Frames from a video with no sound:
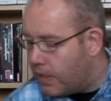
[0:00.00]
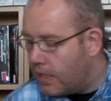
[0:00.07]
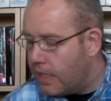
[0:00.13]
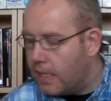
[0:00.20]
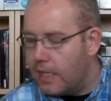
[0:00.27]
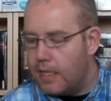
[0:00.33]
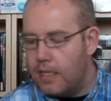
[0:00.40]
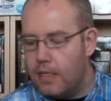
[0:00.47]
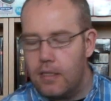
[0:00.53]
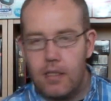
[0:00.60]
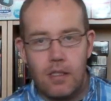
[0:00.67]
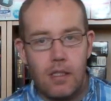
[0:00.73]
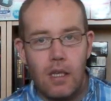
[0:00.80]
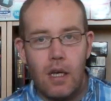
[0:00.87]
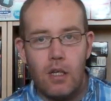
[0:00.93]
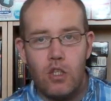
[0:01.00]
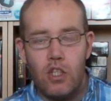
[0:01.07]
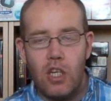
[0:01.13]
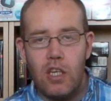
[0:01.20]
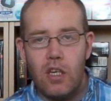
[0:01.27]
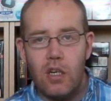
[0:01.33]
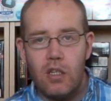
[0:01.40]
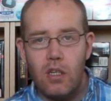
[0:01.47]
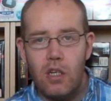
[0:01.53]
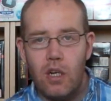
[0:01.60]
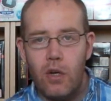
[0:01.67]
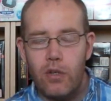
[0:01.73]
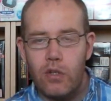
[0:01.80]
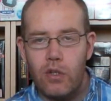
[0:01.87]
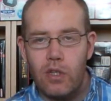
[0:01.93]
is a G-Con
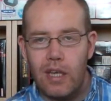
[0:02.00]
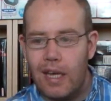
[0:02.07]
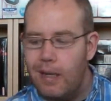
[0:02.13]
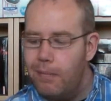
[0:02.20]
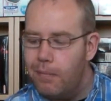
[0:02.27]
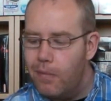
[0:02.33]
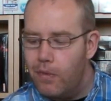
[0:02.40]
light gun game.